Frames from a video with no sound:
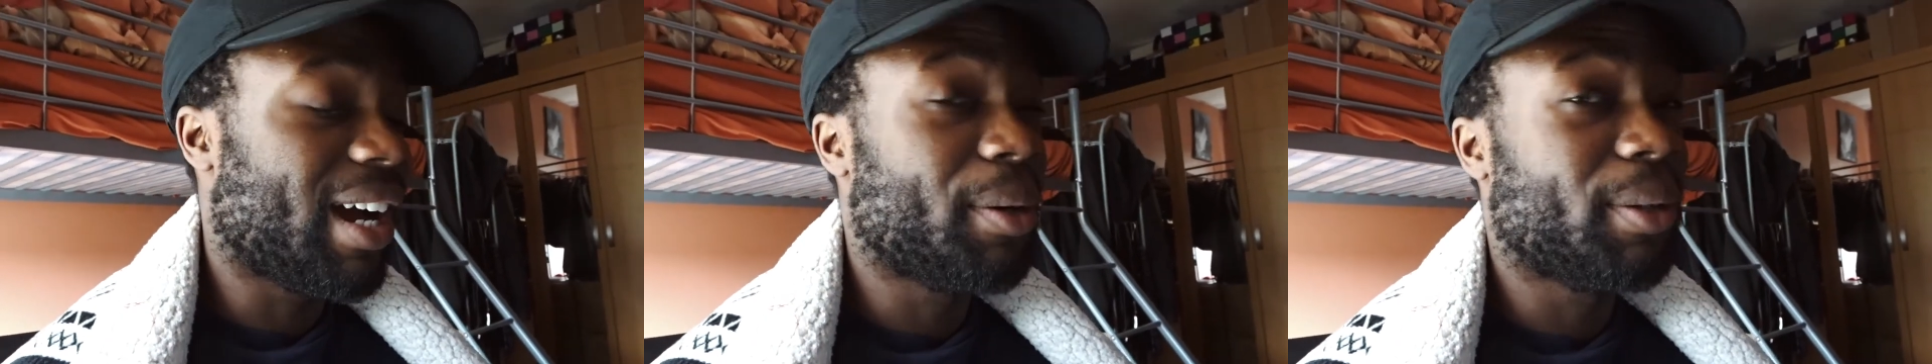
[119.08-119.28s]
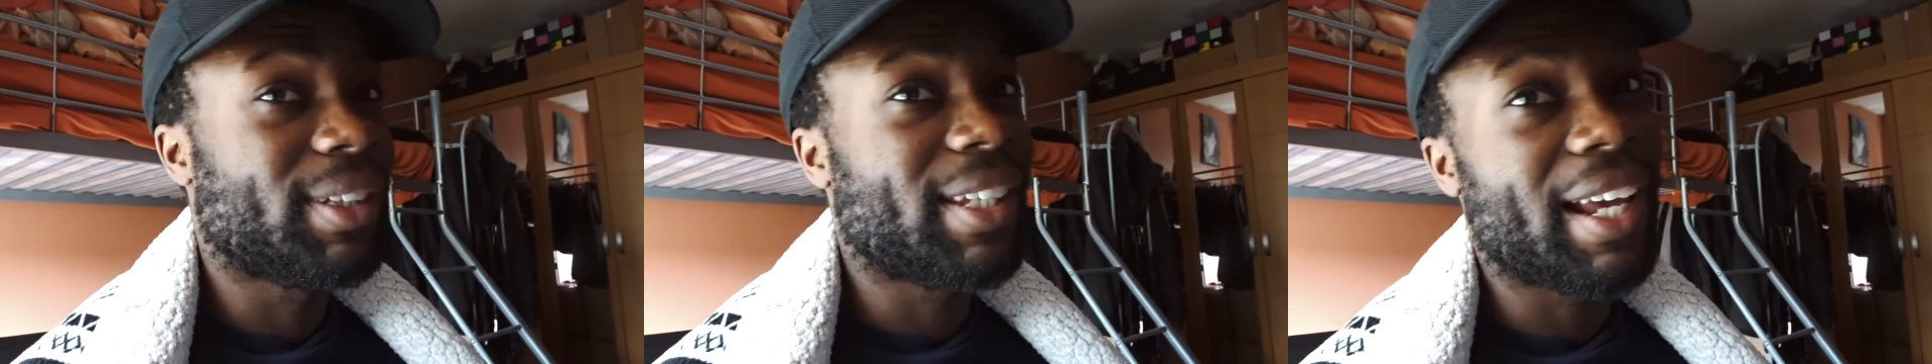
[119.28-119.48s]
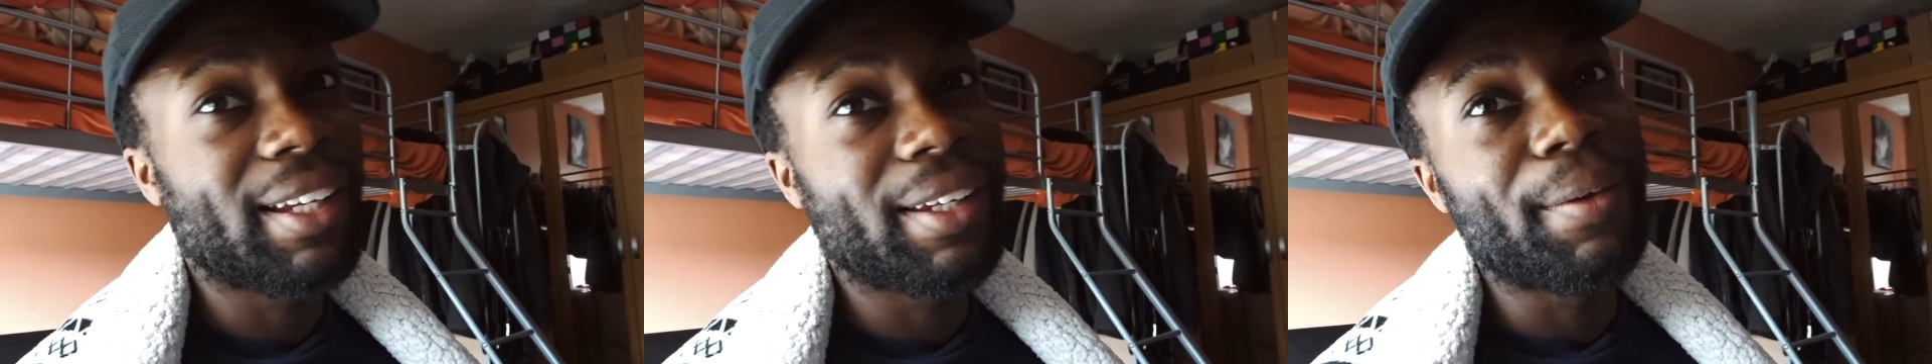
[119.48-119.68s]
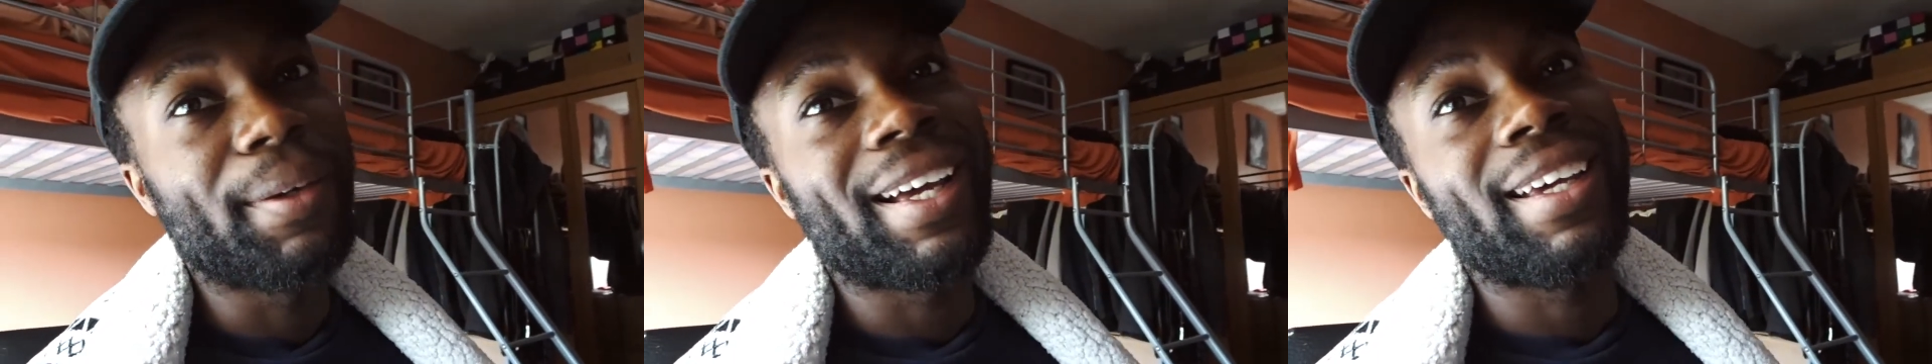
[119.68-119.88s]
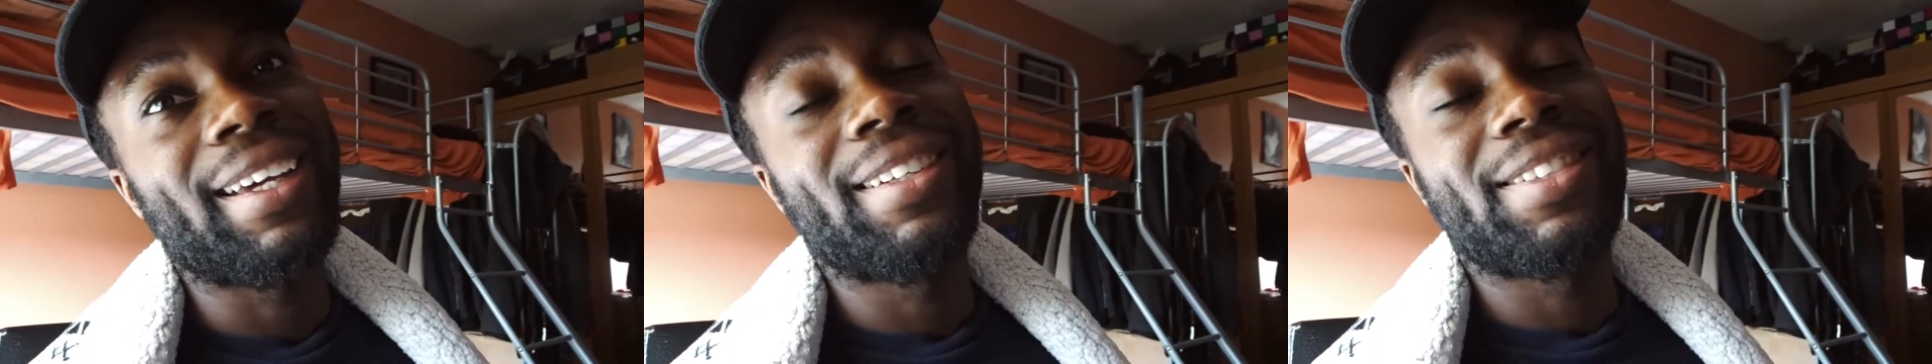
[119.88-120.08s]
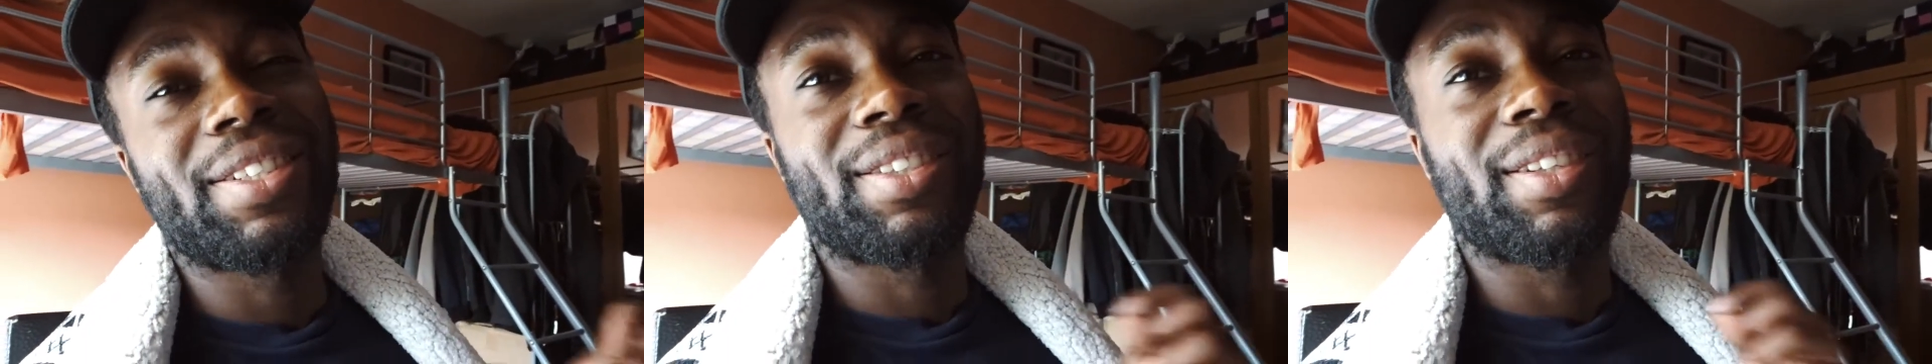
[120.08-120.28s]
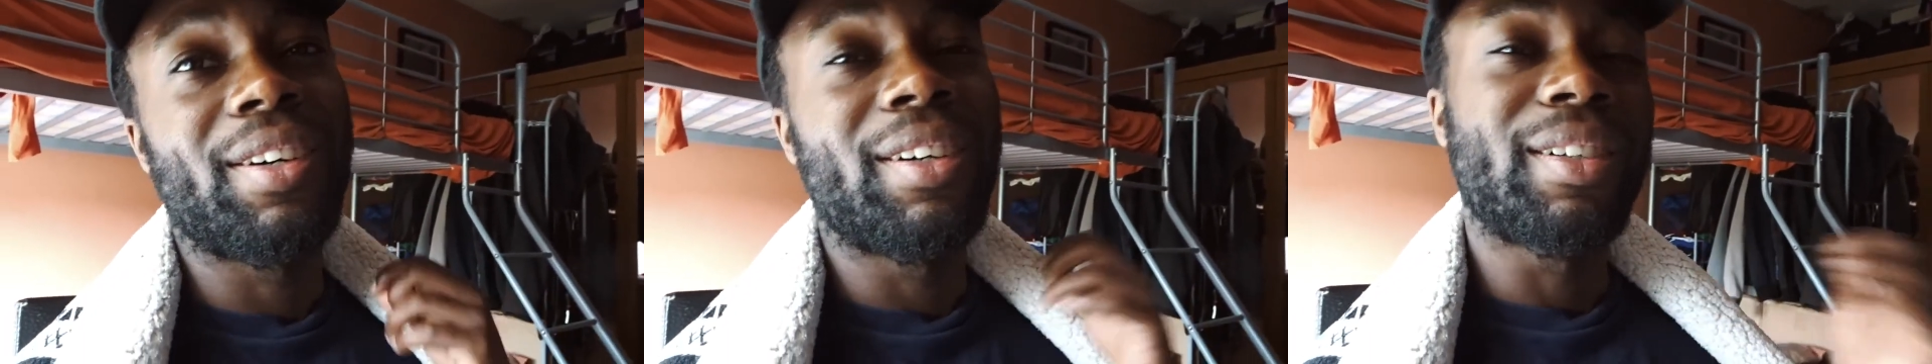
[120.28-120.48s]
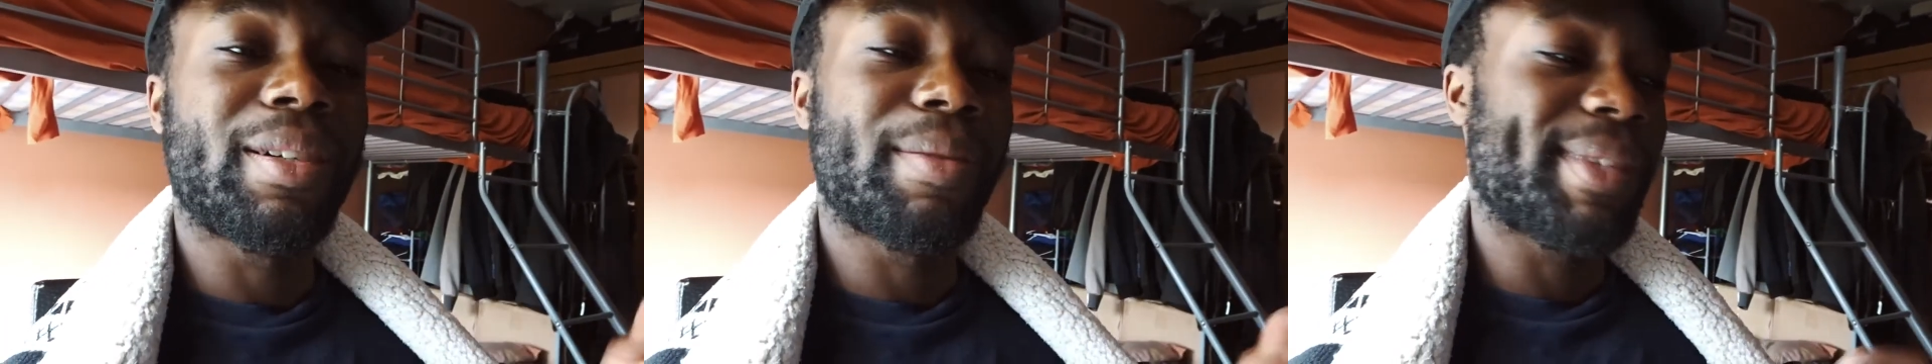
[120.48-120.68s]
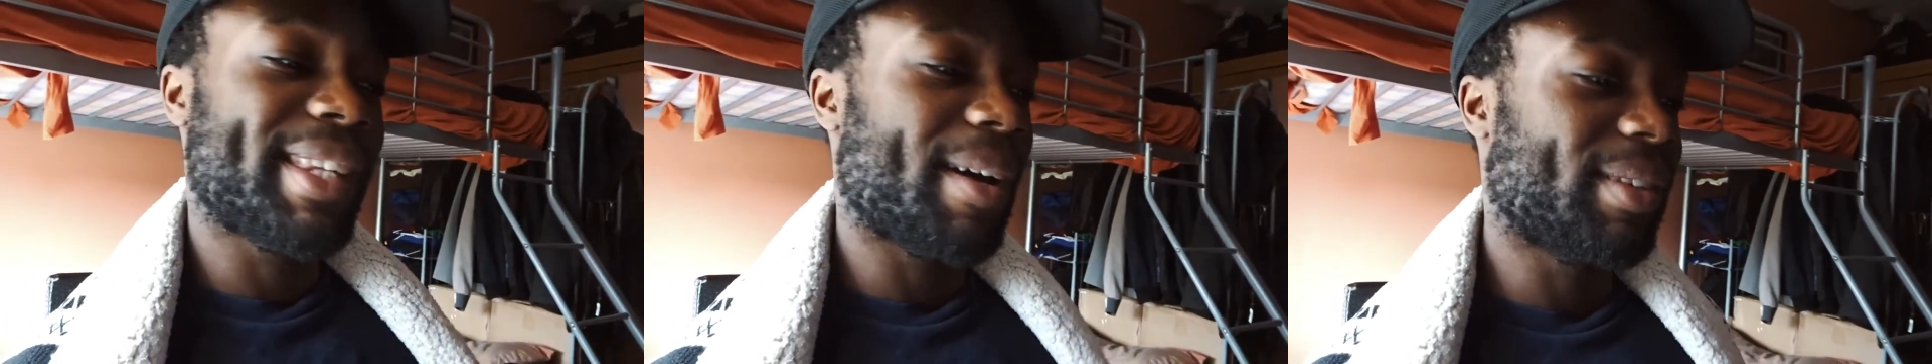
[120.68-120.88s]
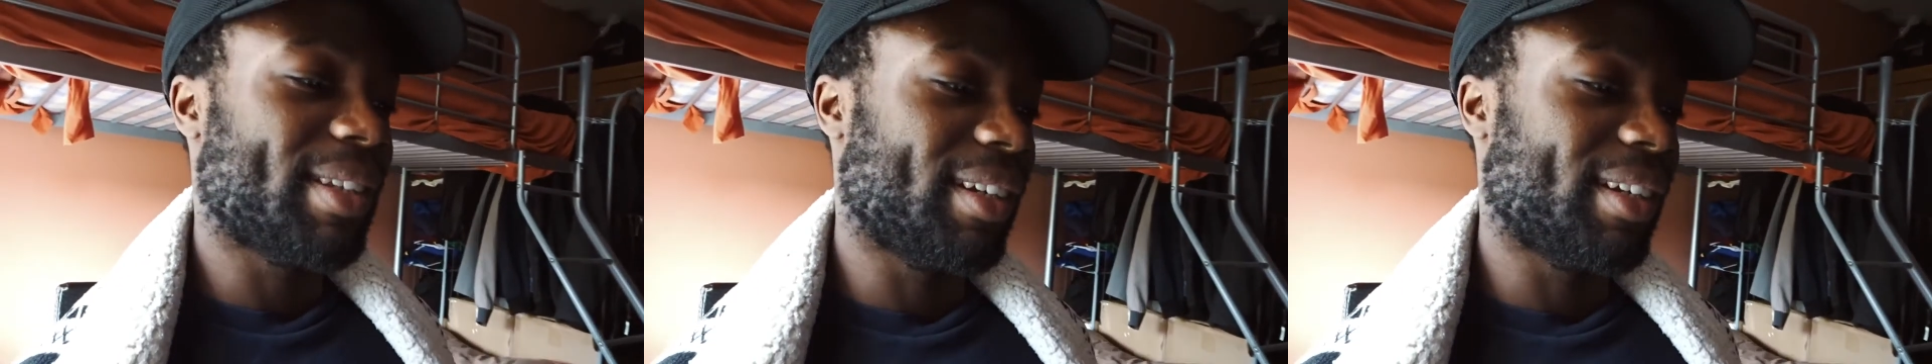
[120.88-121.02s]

I will tell you that it just all comes down